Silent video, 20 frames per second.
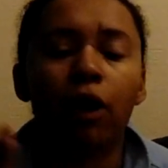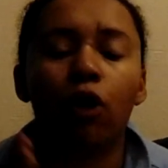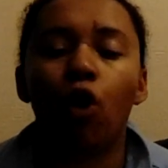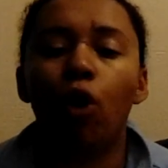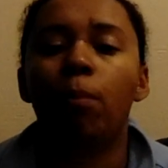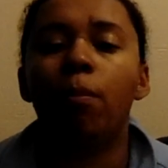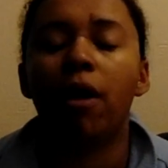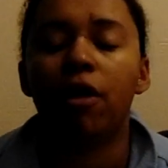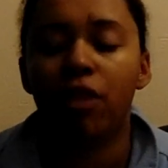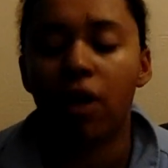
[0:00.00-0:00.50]

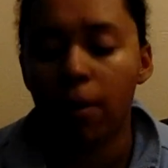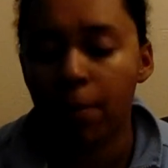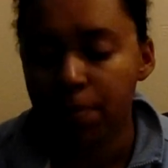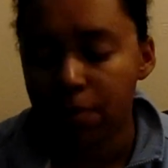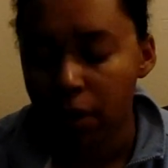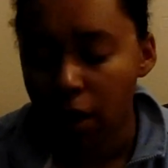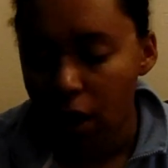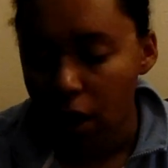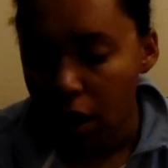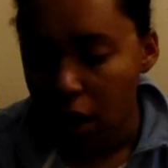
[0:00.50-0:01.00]
godmother.
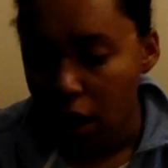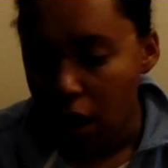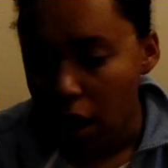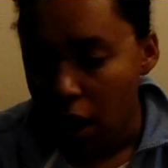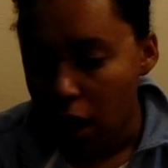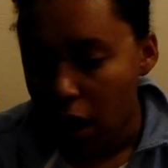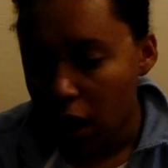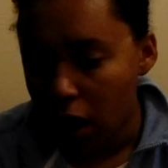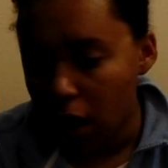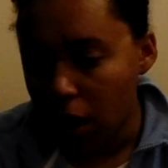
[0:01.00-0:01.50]

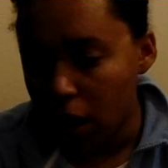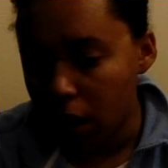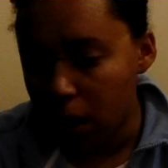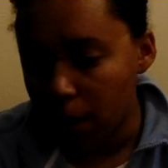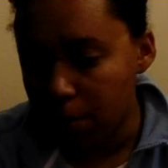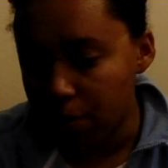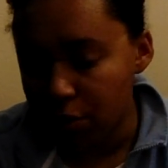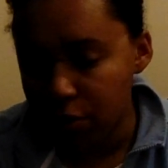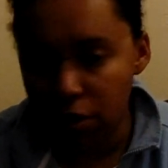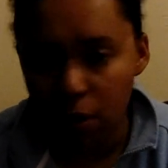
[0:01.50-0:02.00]

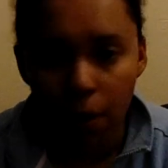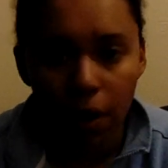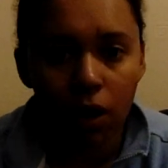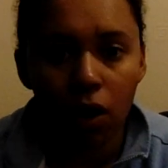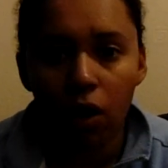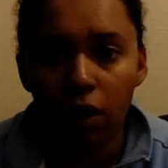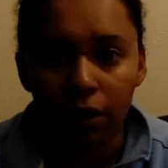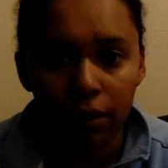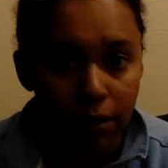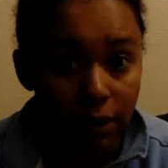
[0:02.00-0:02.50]
So I
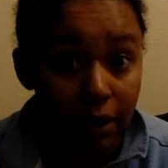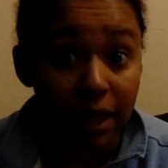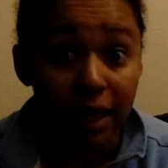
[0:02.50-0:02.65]
can't